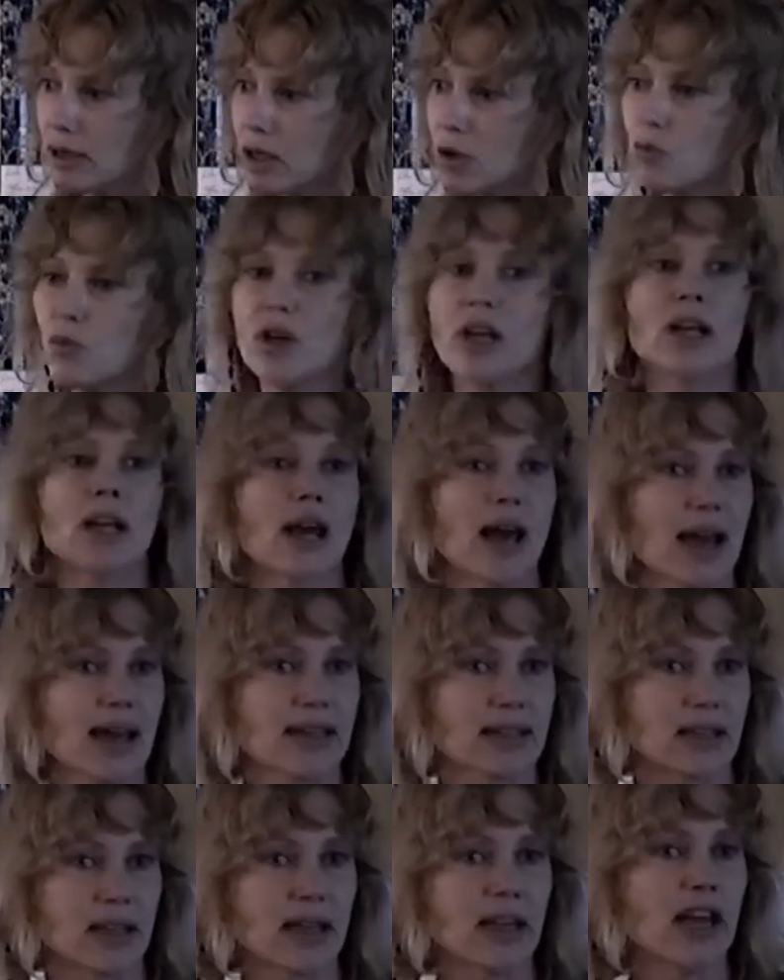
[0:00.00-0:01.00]

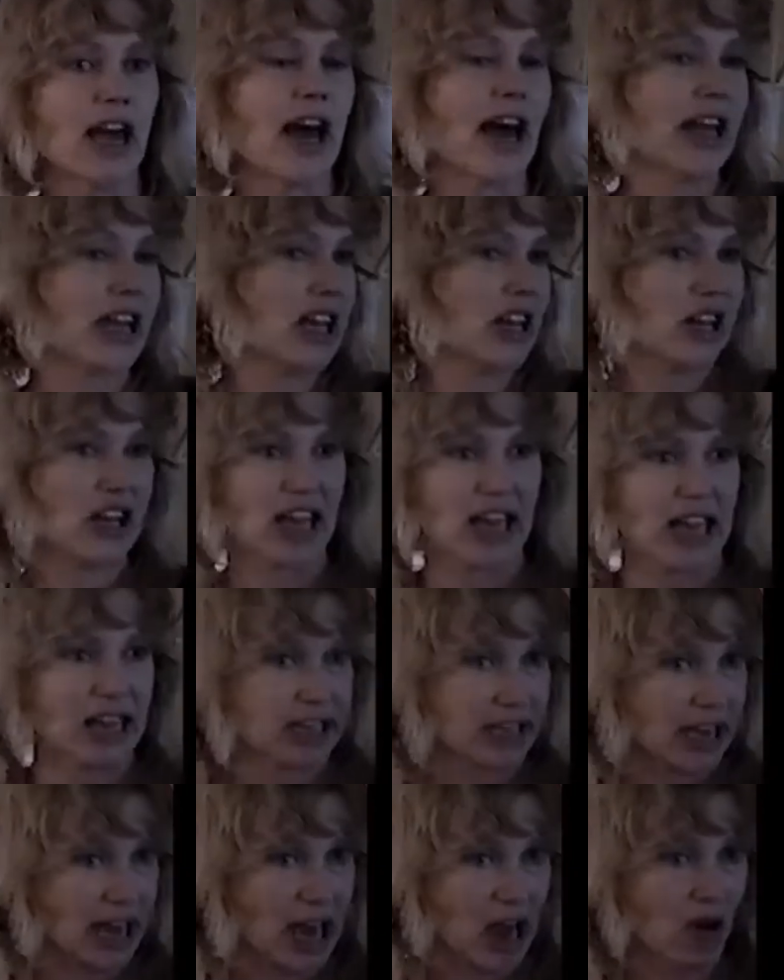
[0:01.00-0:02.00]
realizing I can lay it
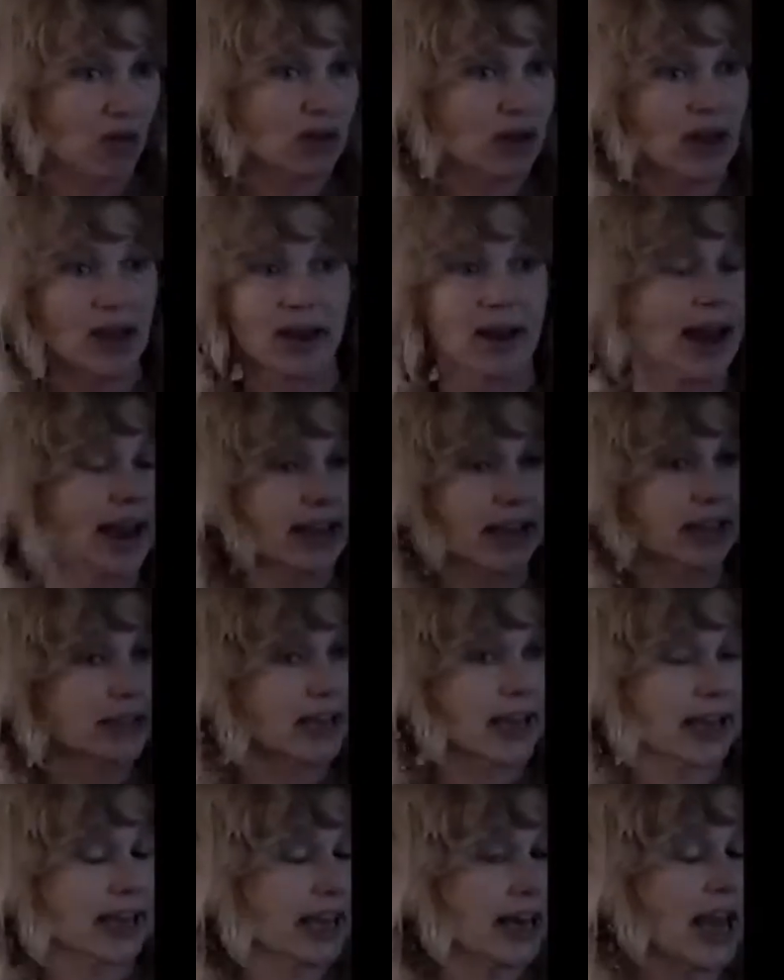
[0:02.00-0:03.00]
down and I can take it